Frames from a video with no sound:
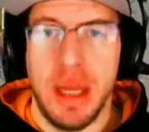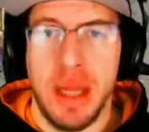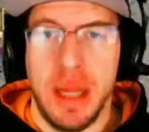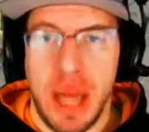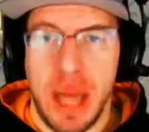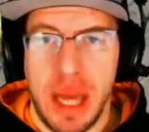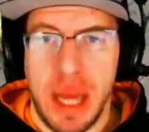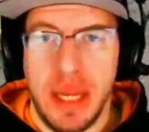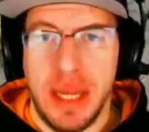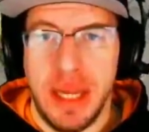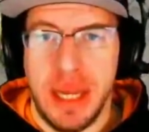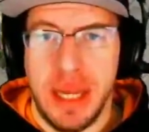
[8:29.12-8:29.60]

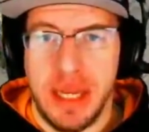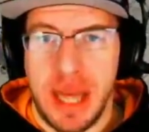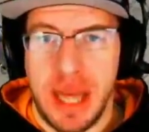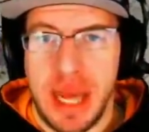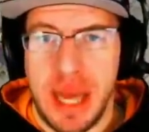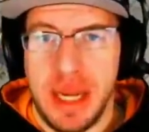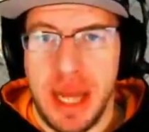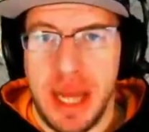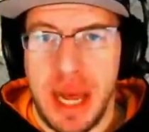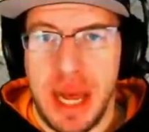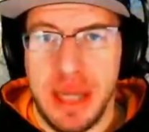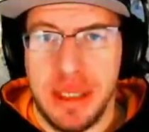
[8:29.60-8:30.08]
And
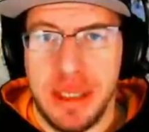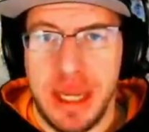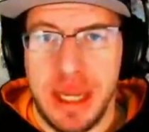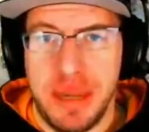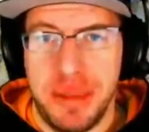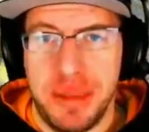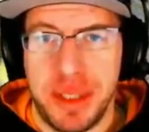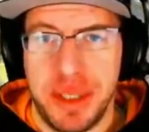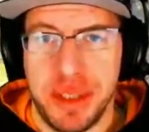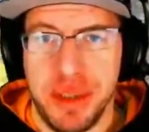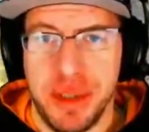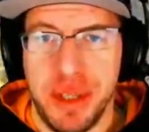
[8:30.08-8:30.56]

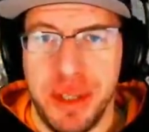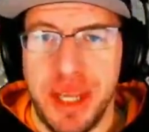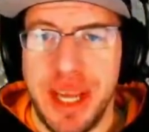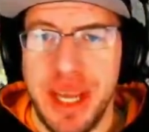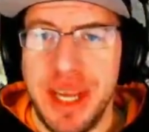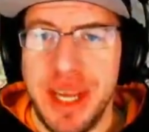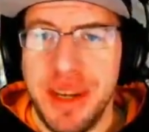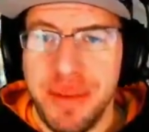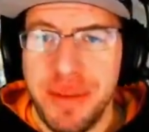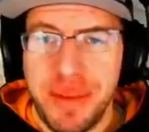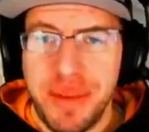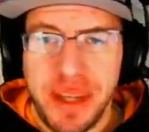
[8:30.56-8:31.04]
absolutely,
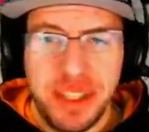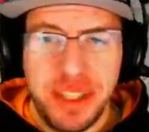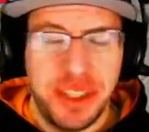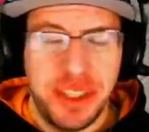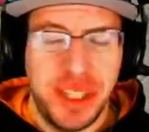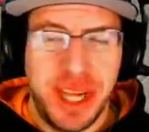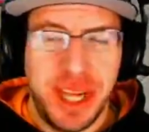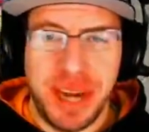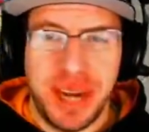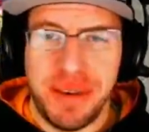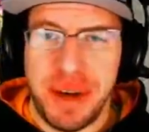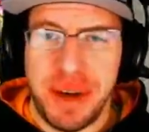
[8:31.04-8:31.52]
and
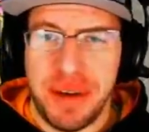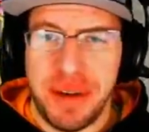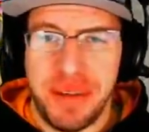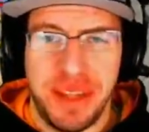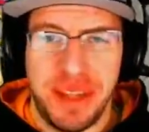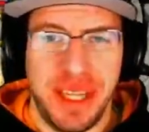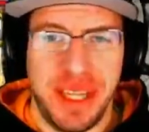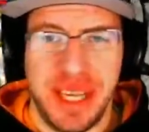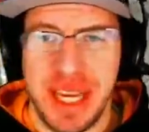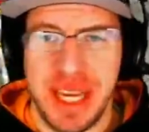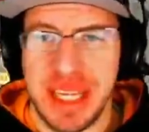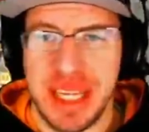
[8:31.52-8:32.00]
eventually
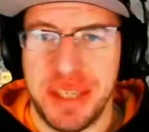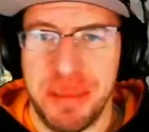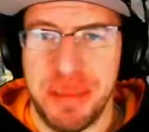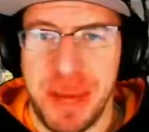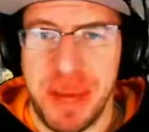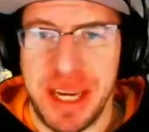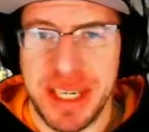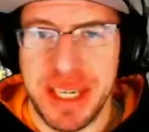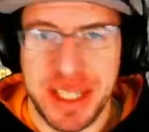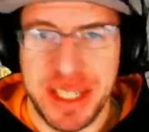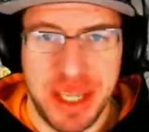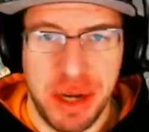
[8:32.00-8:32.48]
everything gets
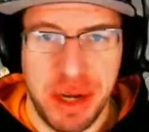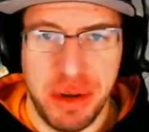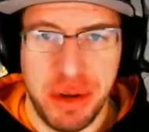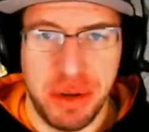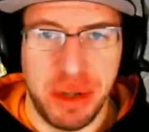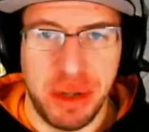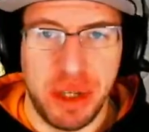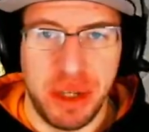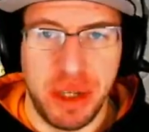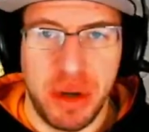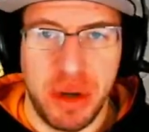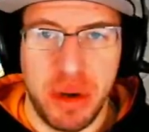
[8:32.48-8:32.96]
maxed out
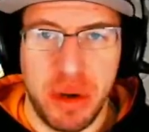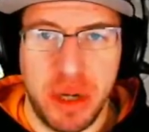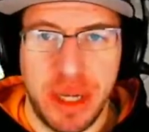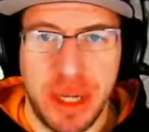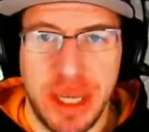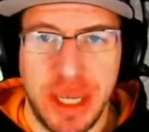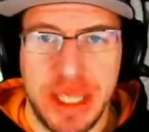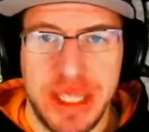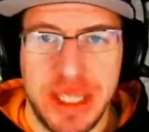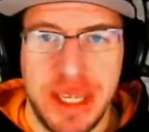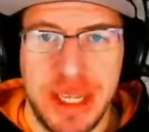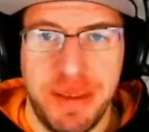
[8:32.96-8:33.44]
or it
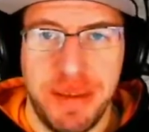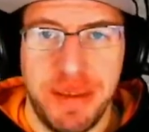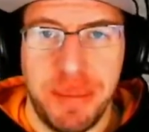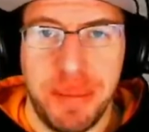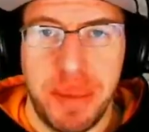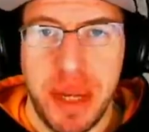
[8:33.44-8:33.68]
gets even.